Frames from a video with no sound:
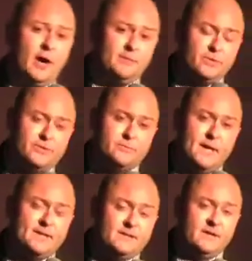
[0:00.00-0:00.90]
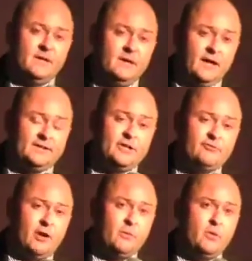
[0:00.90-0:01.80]
I must admit, I did
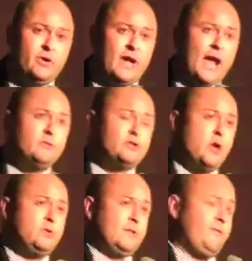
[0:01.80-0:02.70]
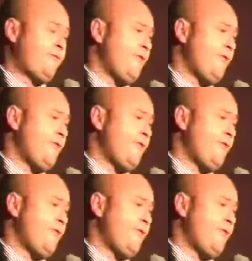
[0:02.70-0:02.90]
try and work out Joseph